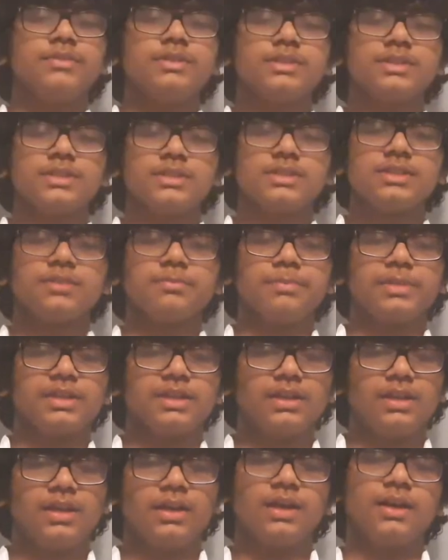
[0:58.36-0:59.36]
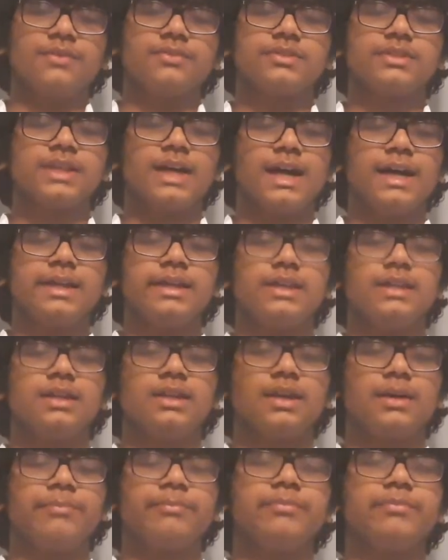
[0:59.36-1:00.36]
since the beginning of Sai
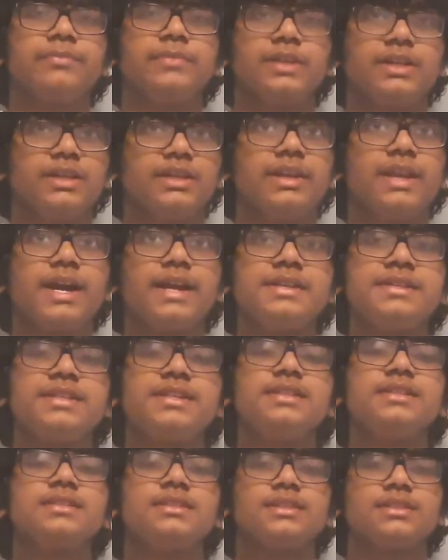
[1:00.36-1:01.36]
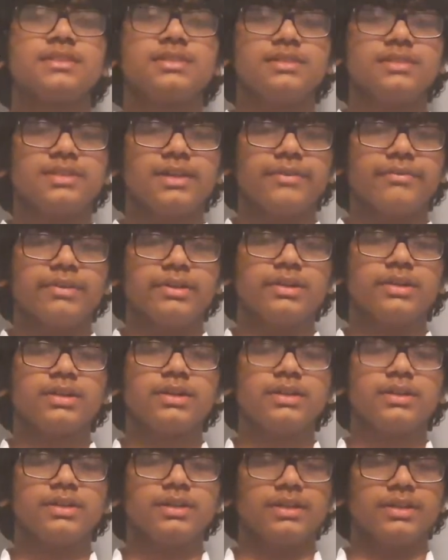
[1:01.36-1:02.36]
Illam in 1967
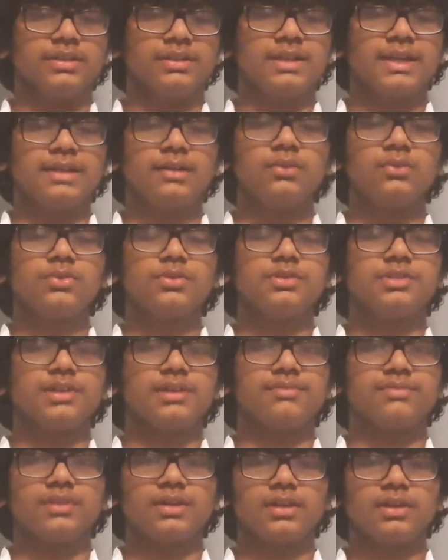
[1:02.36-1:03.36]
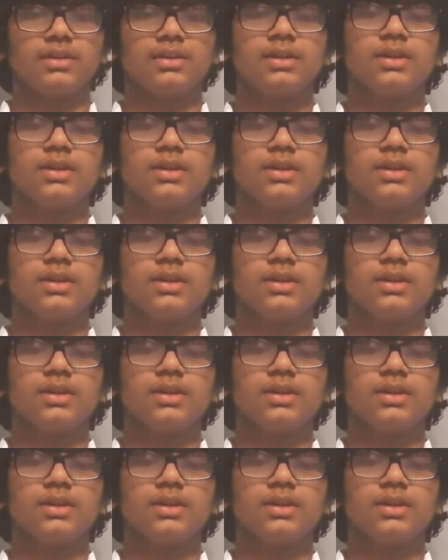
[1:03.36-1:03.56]
in Nellore, Jaffna,